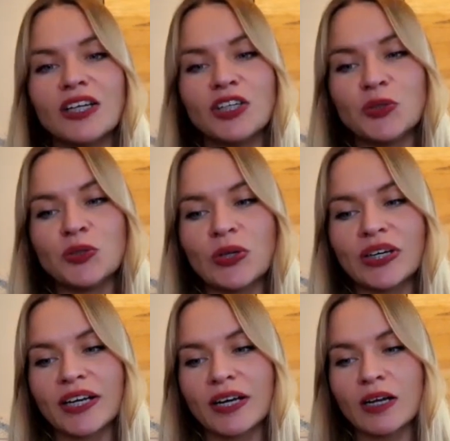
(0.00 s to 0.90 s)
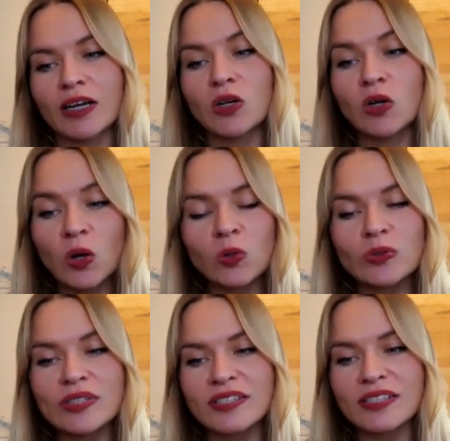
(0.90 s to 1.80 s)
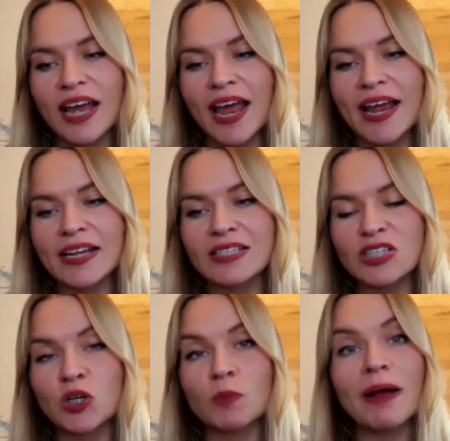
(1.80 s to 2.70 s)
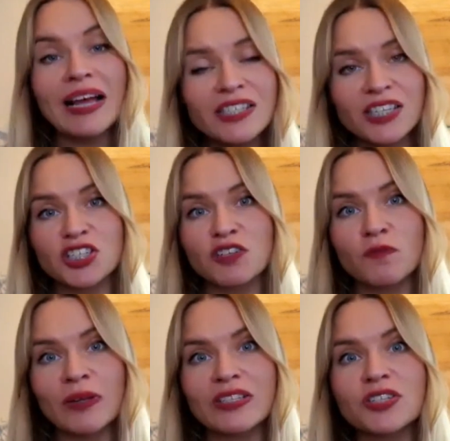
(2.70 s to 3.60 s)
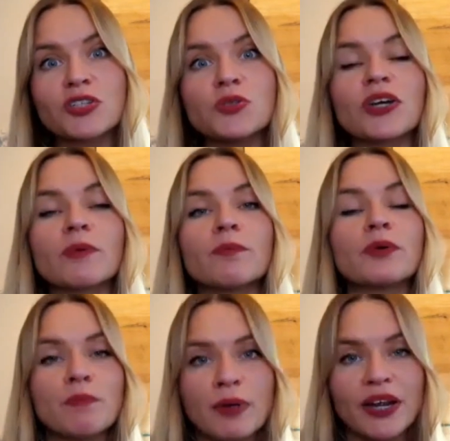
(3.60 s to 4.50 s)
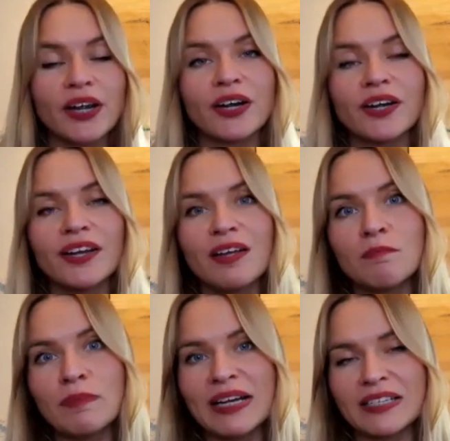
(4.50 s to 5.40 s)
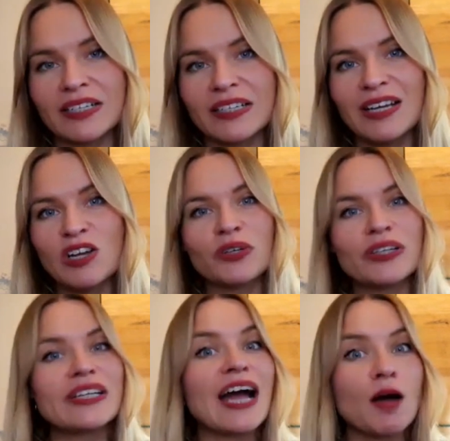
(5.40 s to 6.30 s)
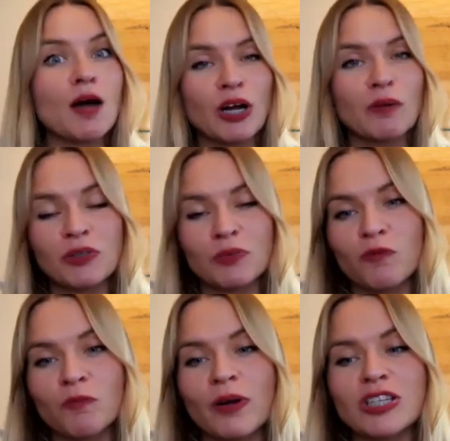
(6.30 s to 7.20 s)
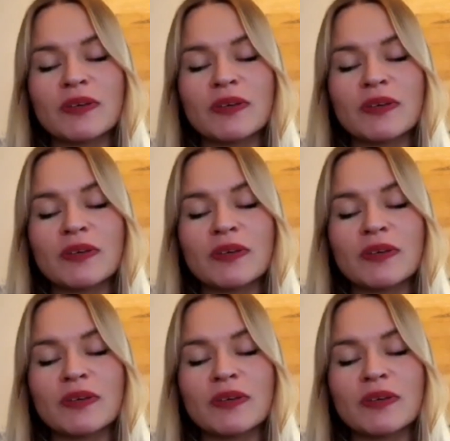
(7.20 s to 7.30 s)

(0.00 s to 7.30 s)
your uh, goals and your past achievements so that you can prepare better for the upcoming 12 months.